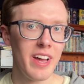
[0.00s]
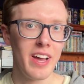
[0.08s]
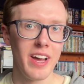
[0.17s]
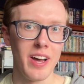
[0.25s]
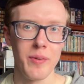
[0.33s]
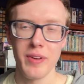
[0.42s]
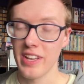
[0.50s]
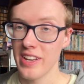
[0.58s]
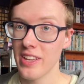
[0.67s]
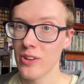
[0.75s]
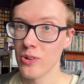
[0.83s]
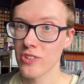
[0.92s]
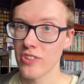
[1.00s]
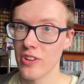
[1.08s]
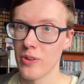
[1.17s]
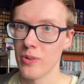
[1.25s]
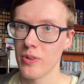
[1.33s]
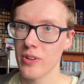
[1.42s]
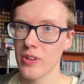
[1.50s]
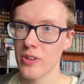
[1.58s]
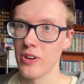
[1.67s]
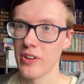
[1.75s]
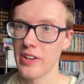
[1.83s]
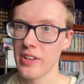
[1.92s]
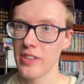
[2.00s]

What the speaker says: And he also got